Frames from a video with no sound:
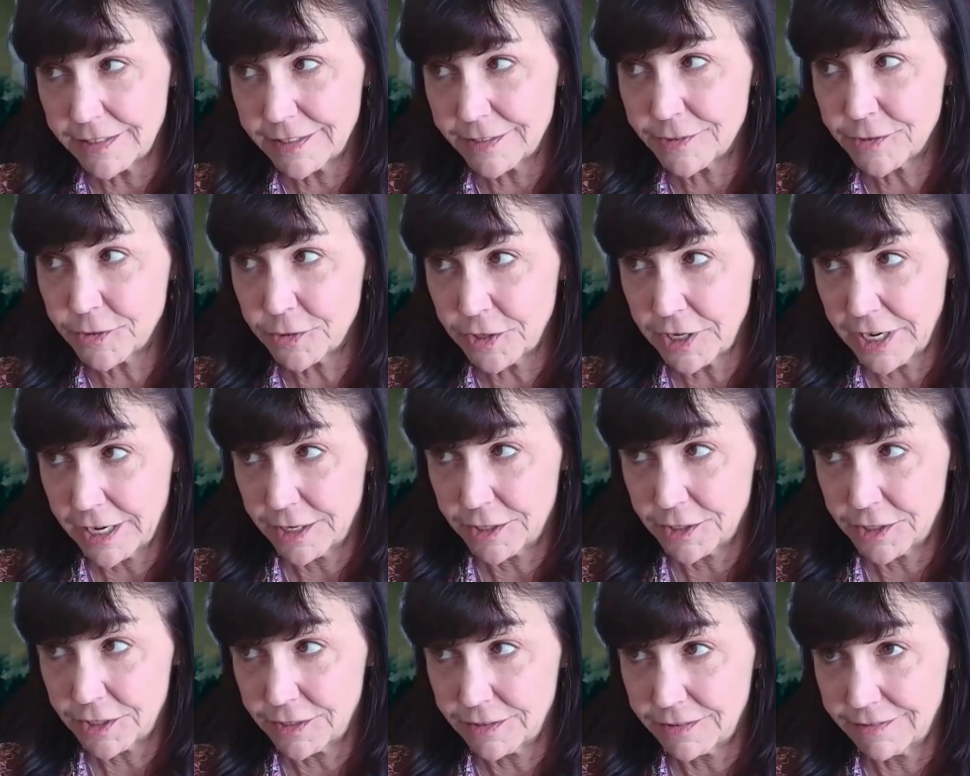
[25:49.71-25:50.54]

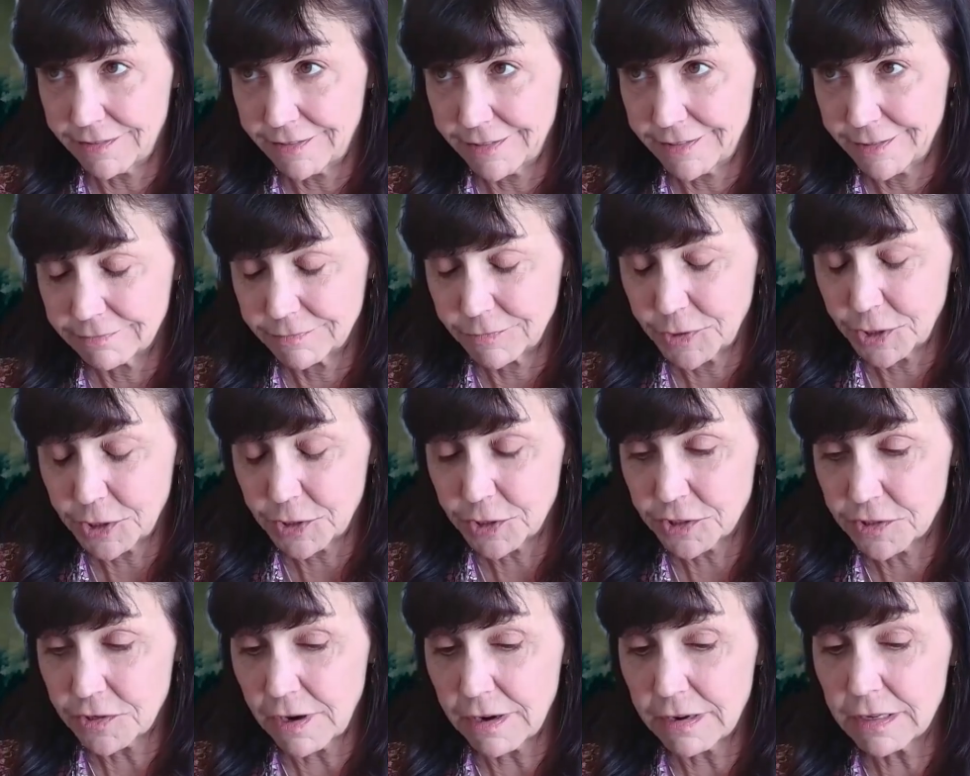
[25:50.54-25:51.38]
dissertation, which
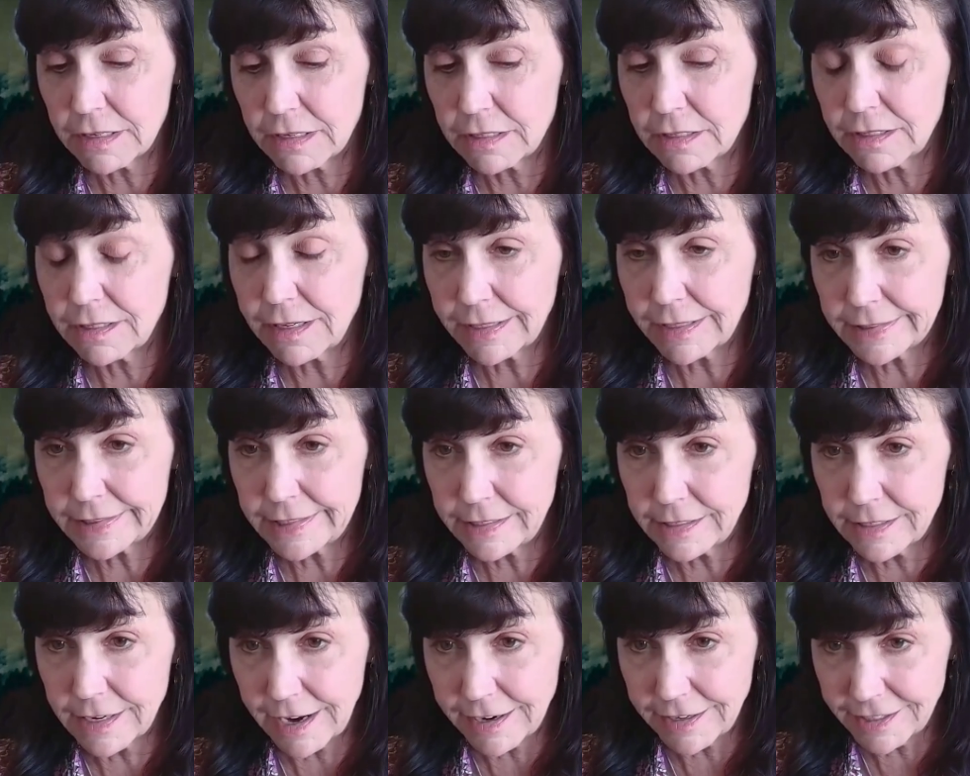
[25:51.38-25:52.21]
started in
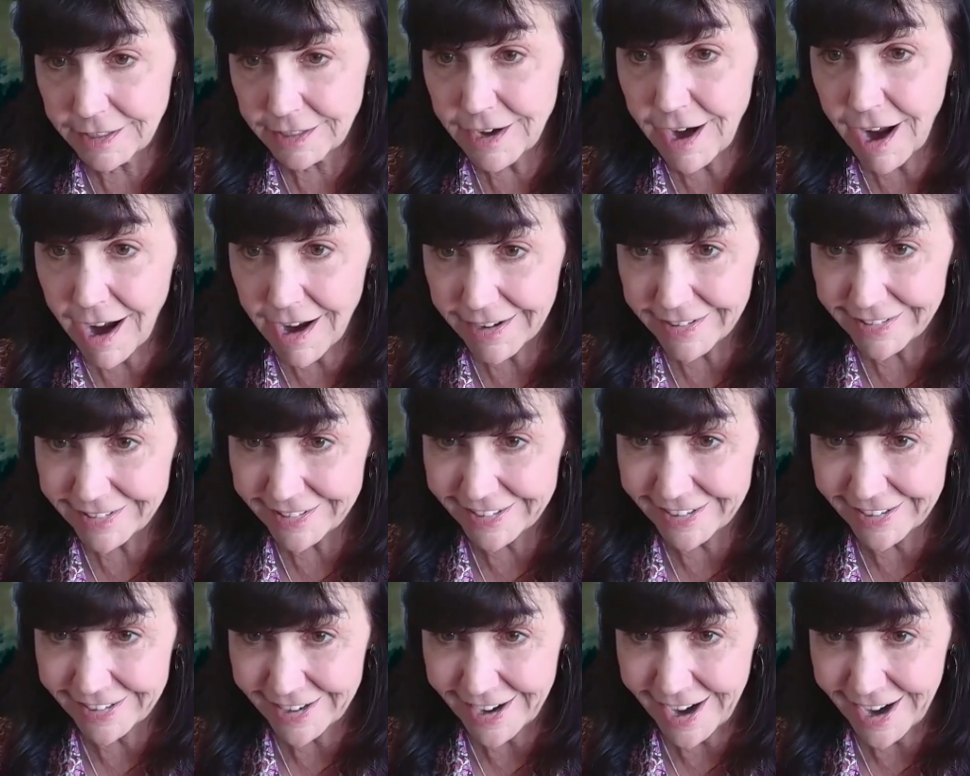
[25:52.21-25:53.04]
1999,
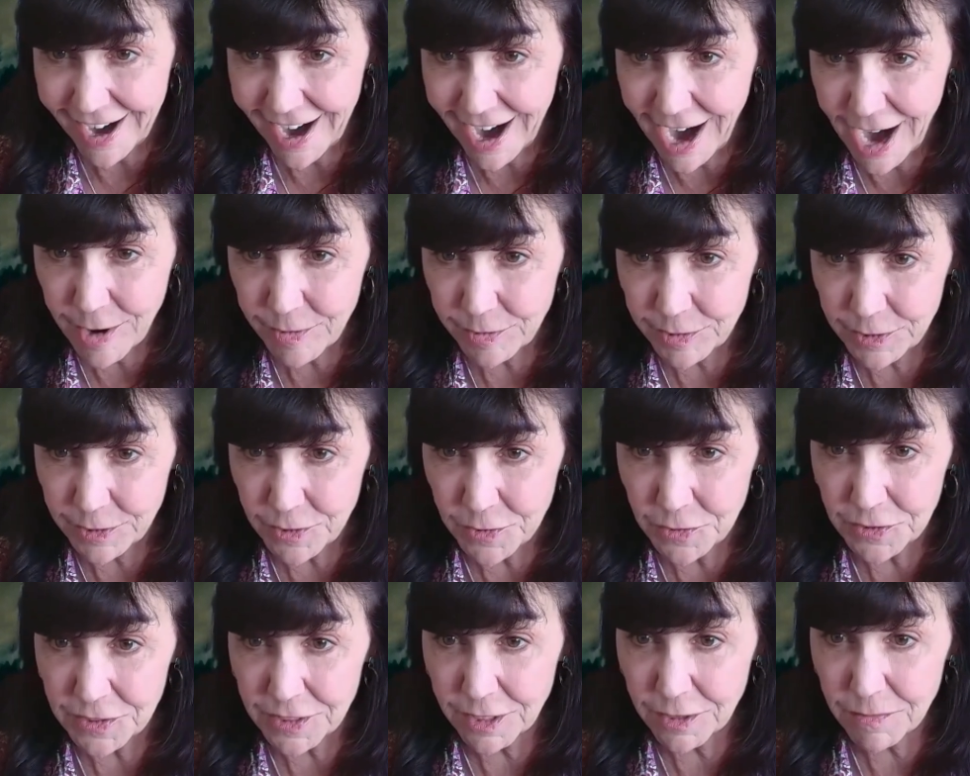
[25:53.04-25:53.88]
I was
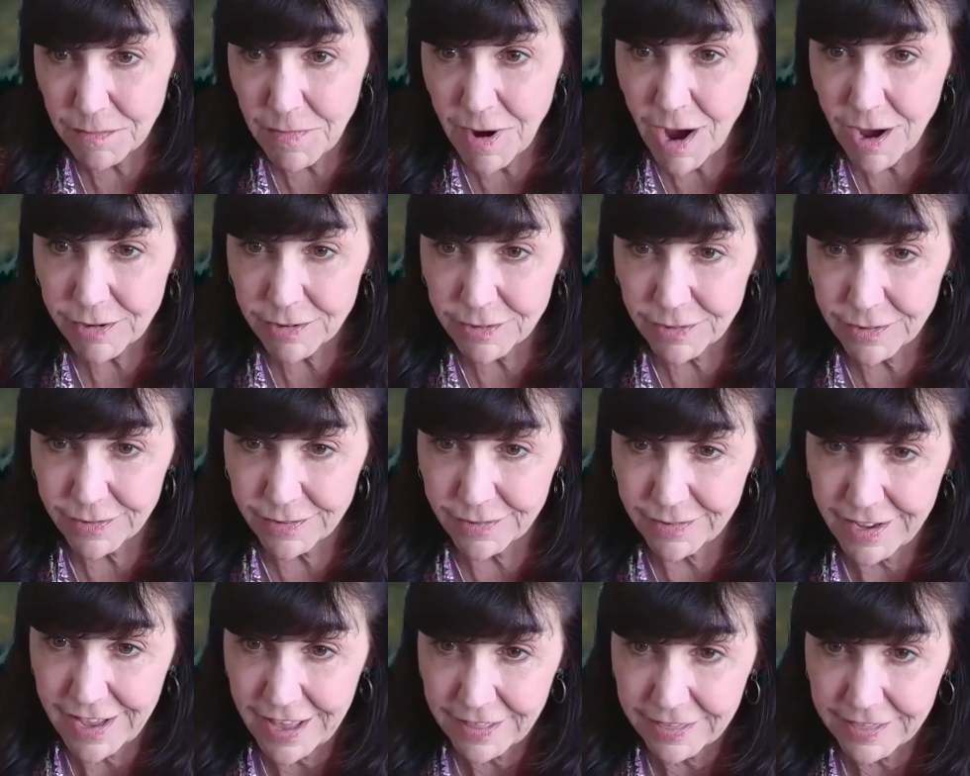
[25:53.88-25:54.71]
using a
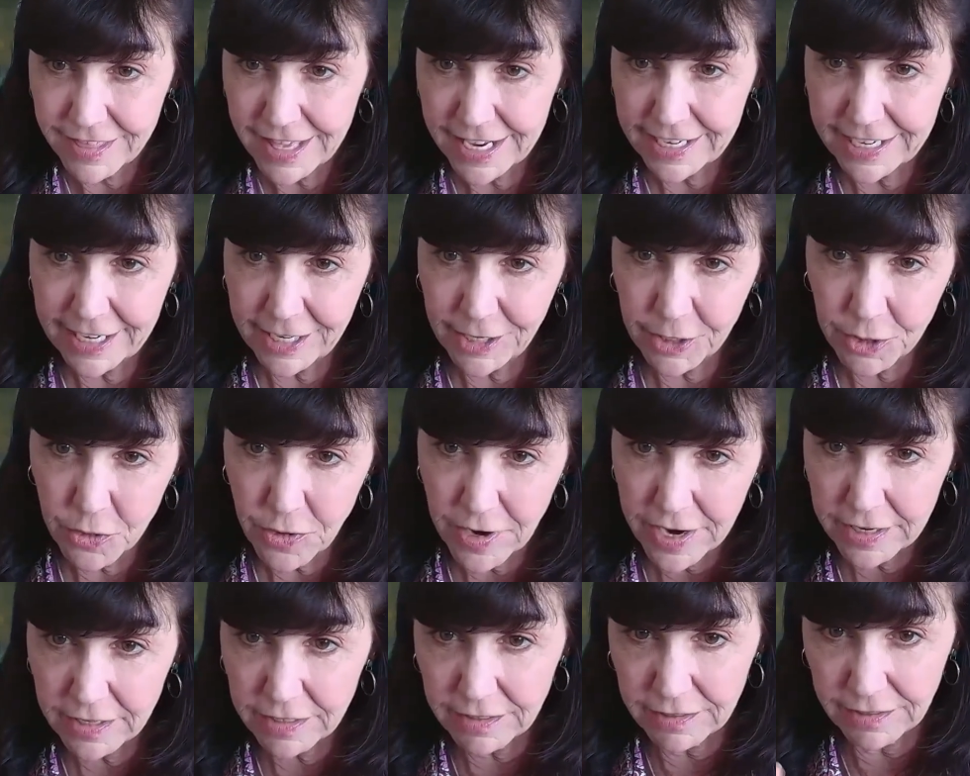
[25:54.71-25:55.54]
model that
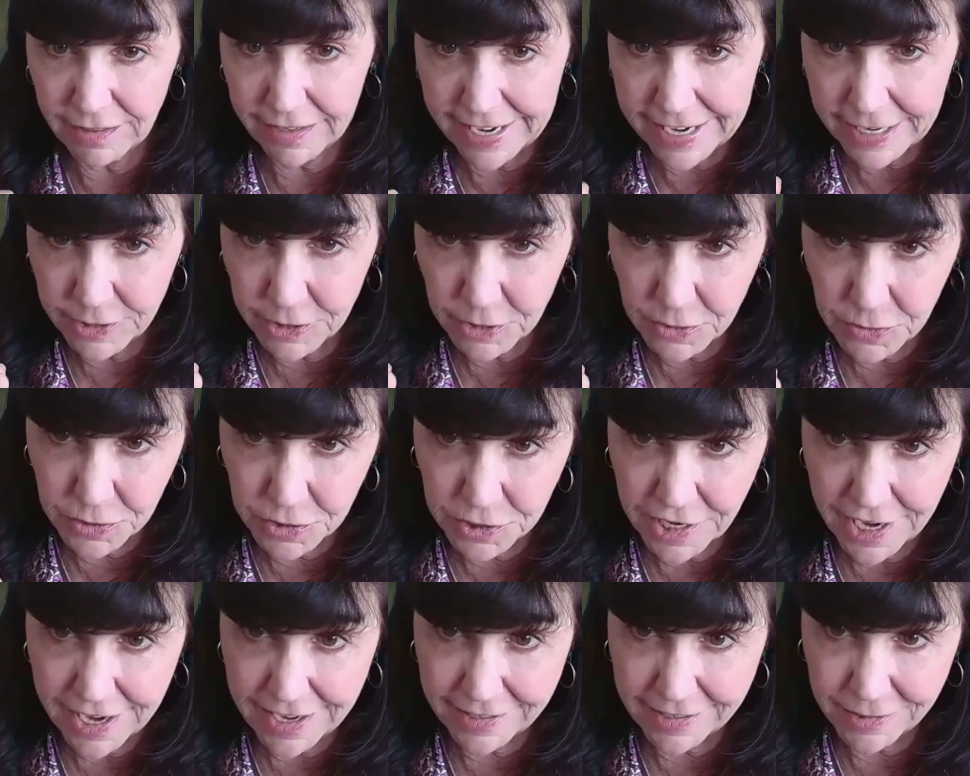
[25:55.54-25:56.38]
integrated land use
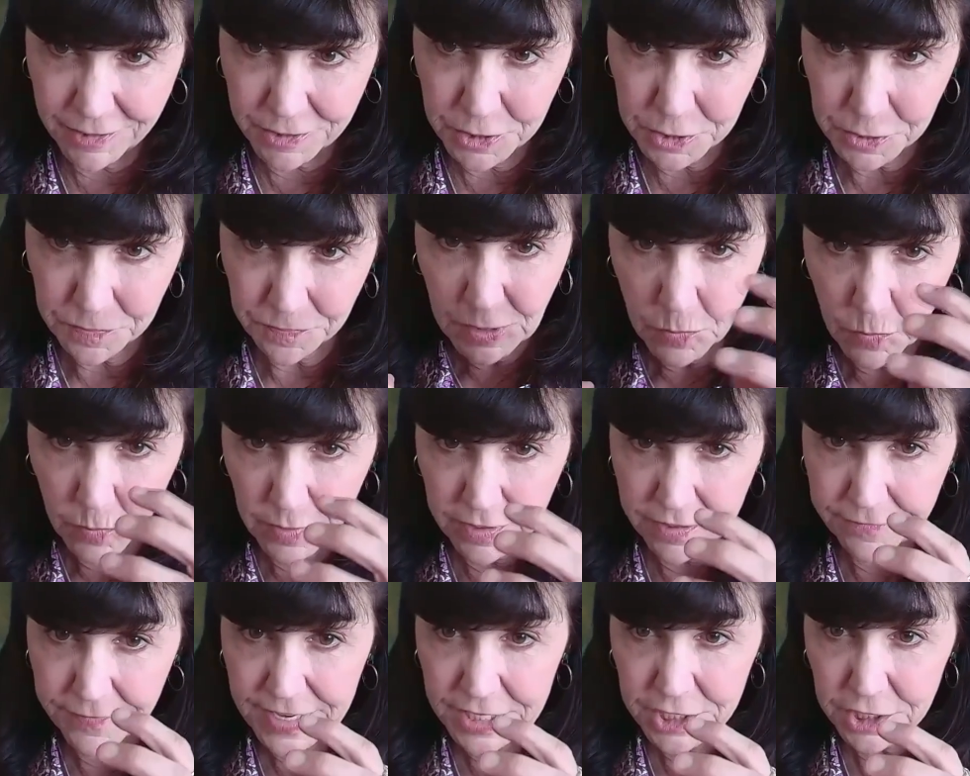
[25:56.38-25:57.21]
change
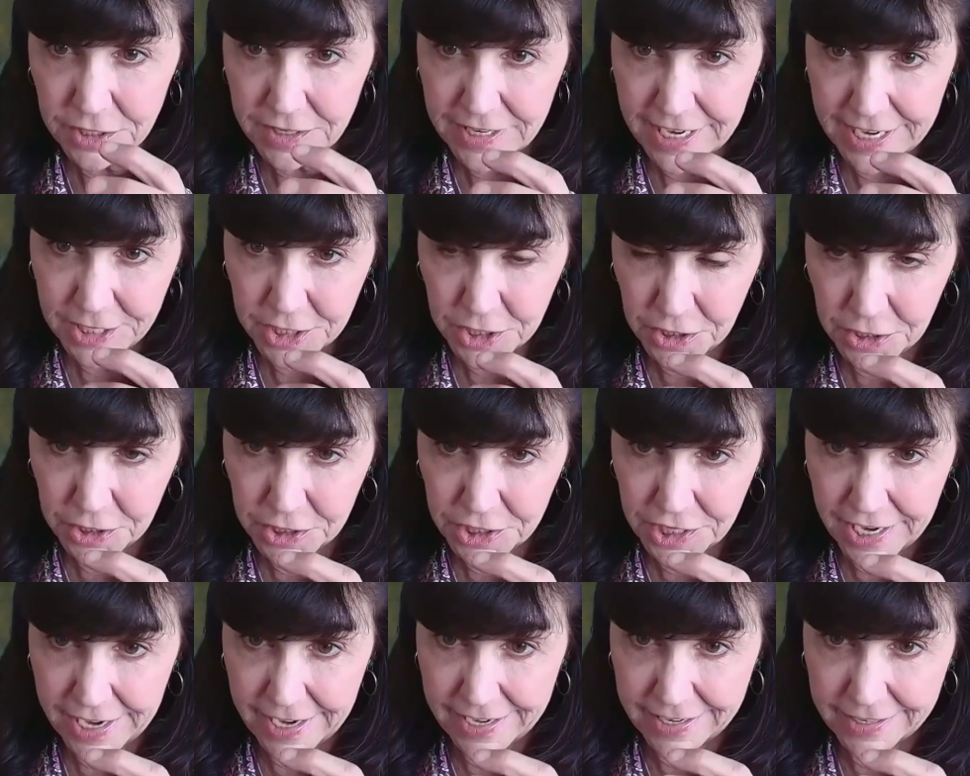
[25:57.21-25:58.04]
with vegetation
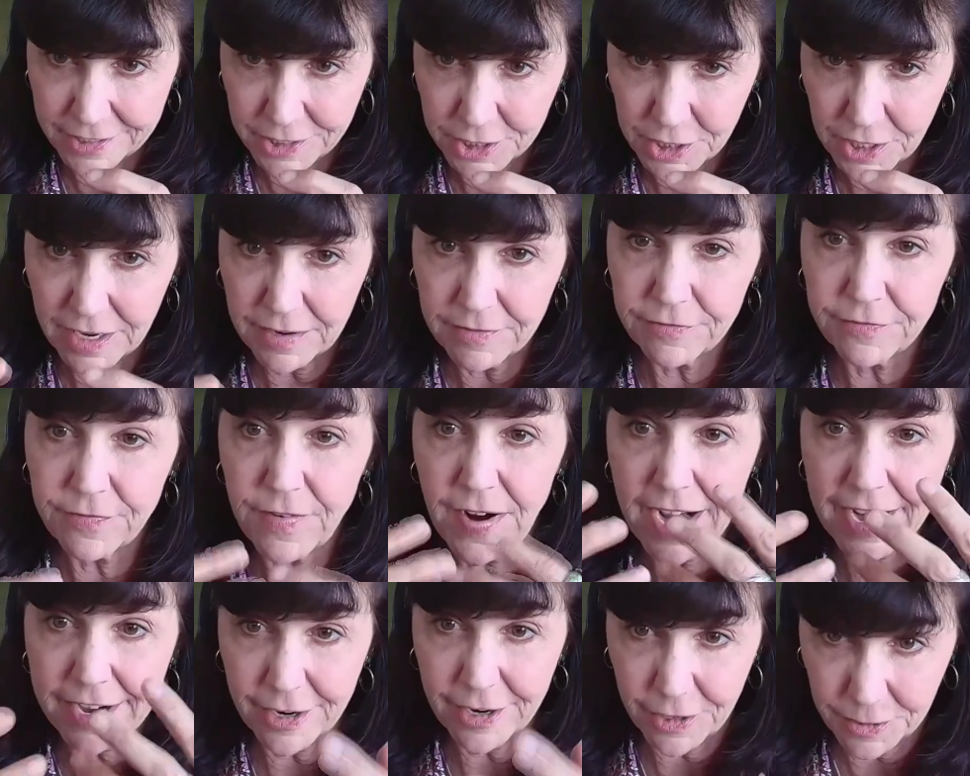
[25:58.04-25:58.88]
change and
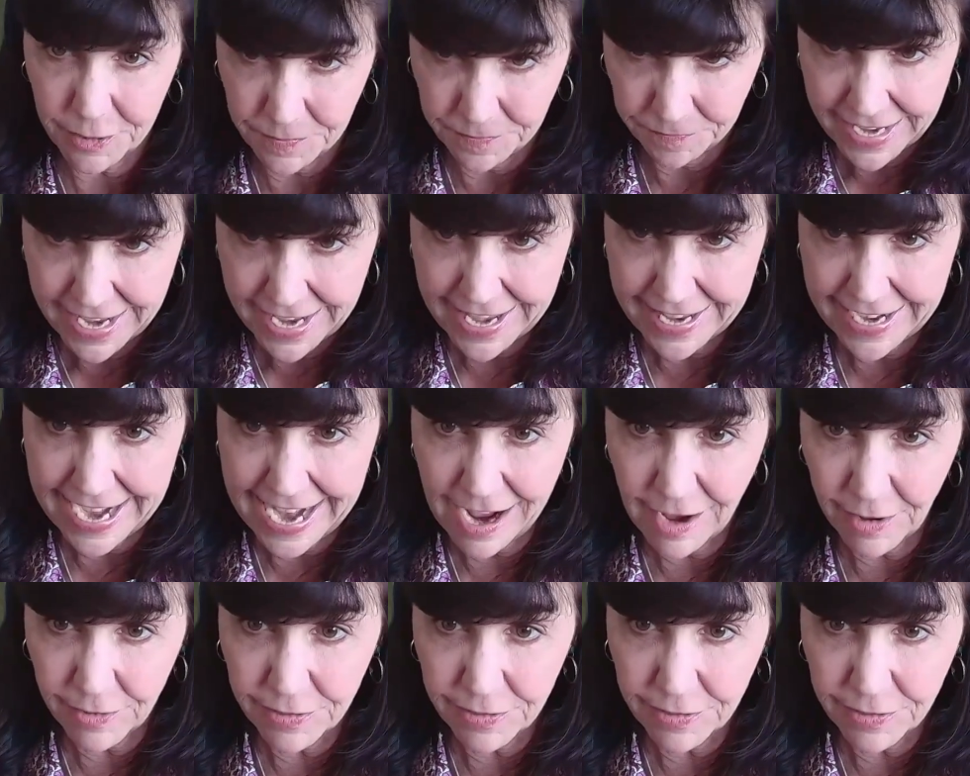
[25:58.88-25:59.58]
fire, and how